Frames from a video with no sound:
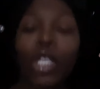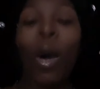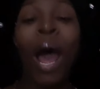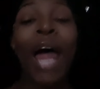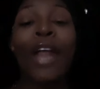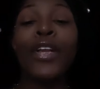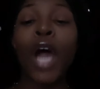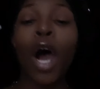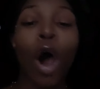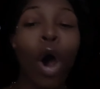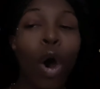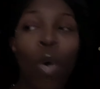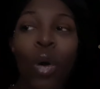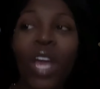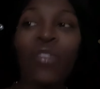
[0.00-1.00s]
So I
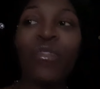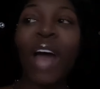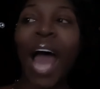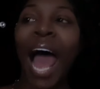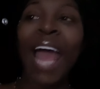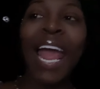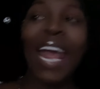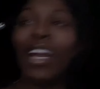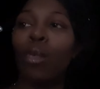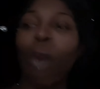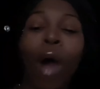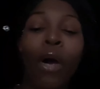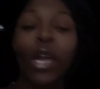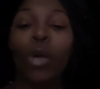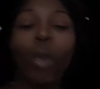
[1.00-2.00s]
know if I
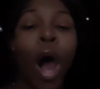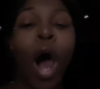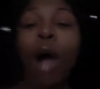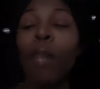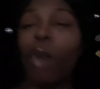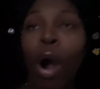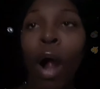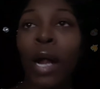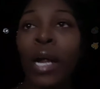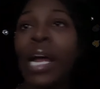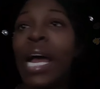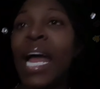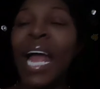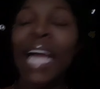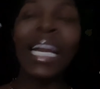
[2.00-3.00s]
had to walk in
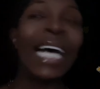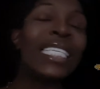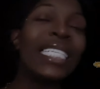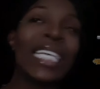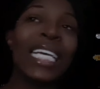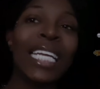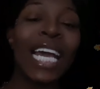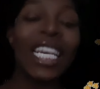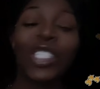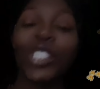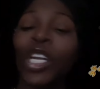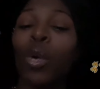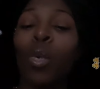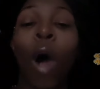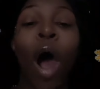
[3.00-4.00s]
Walmart and I see
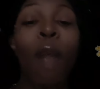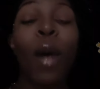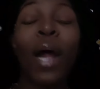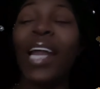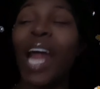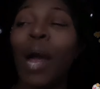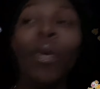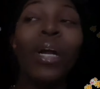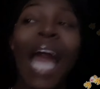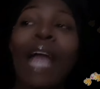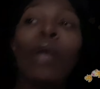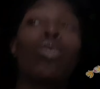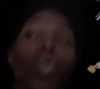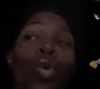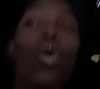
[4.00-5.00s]
that shit in Walmart, that would
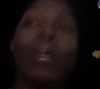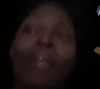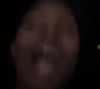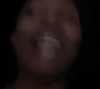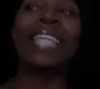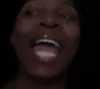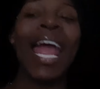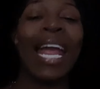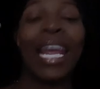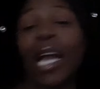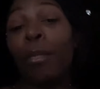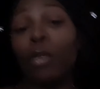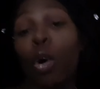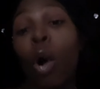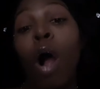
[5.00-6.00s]
like ruin my
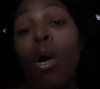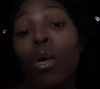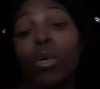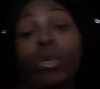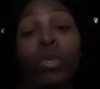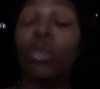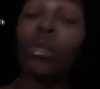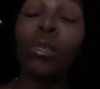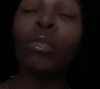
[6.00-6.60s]
day and I'm grown.